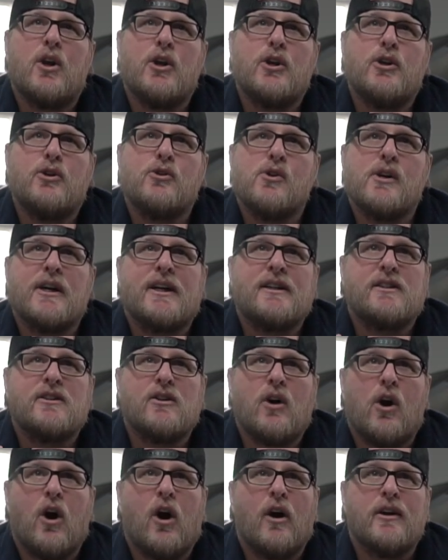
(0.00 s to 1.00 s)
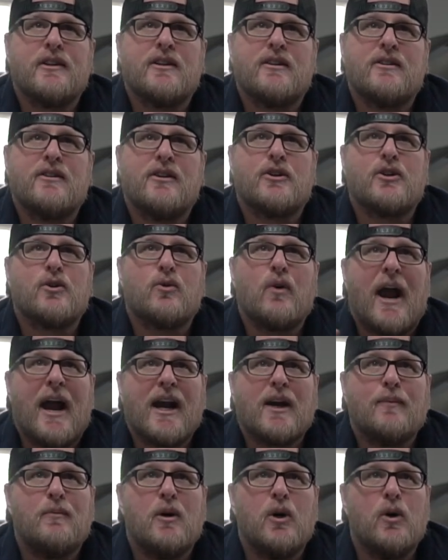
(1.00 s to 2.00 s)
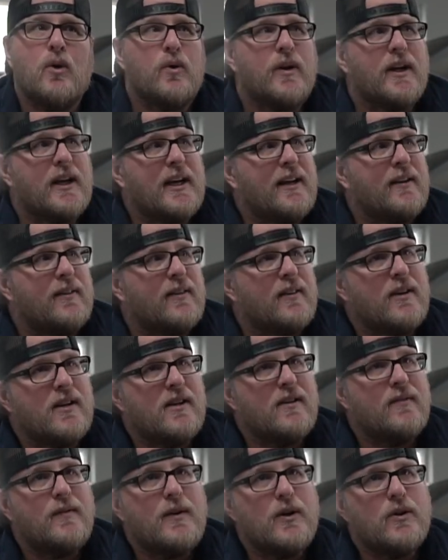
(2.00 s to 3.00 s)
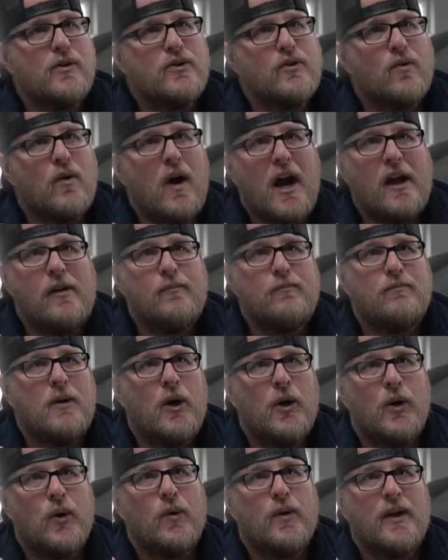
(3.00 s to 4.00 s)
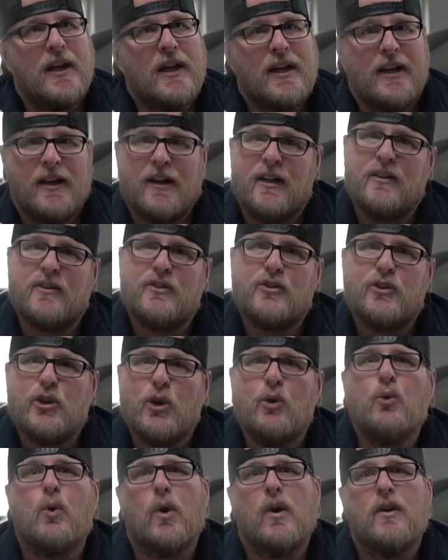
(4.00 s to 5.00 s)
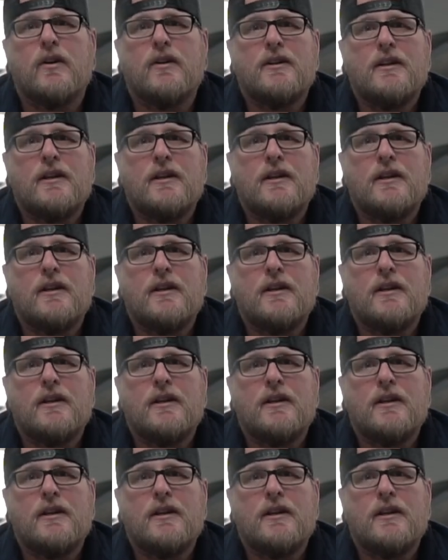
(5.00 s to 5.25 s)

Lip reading: your exhaust to track mode and leave your drive mode in tour.